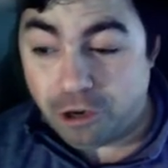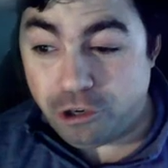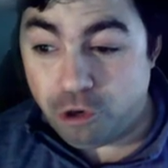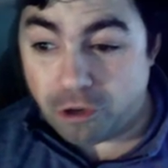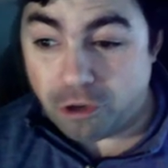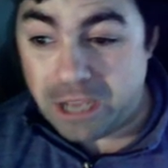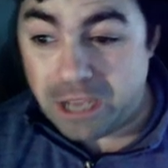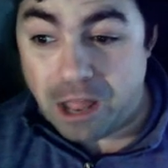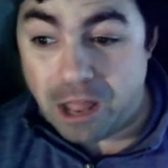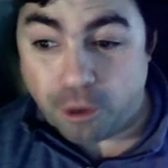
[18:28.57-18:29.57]
Usually,
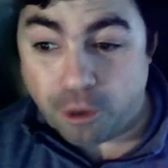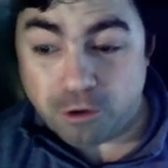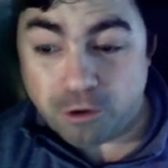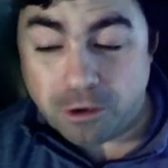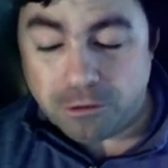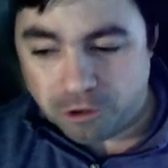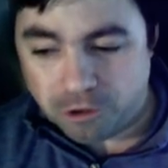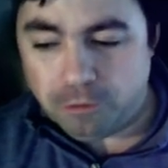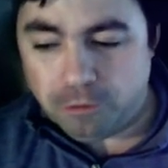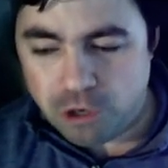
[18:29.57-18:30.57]
uh, third, or
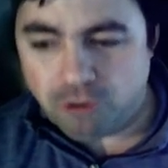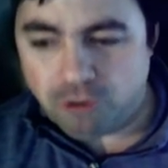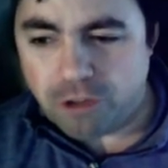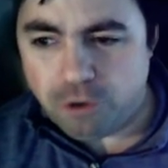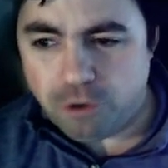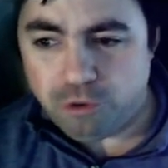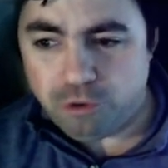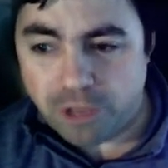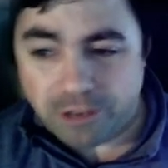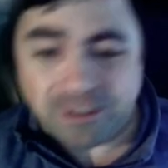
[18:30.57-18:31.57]
excuse me, usually
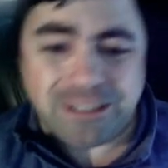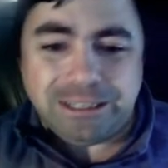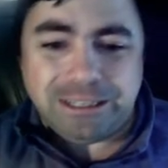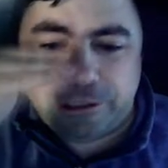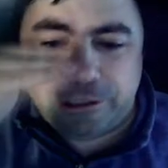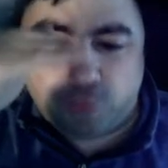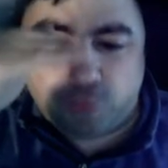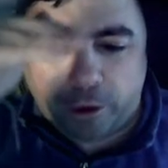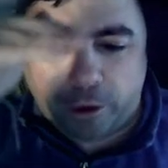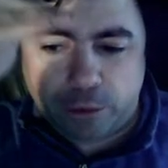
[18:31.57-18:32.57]
Tuesday is
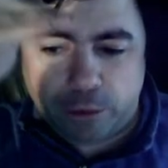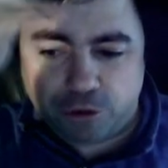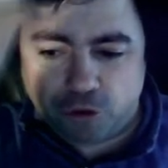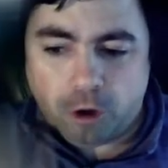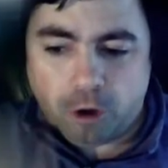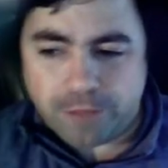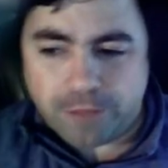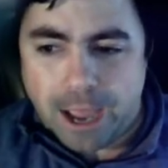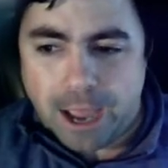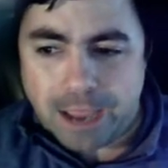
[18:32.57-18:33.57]
where they would start off the
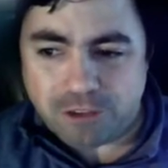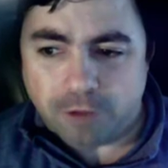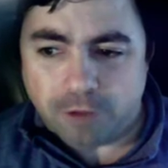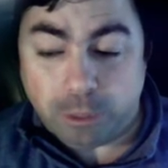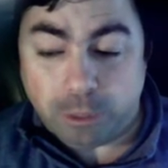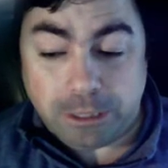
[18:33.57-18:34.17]
highest of the week.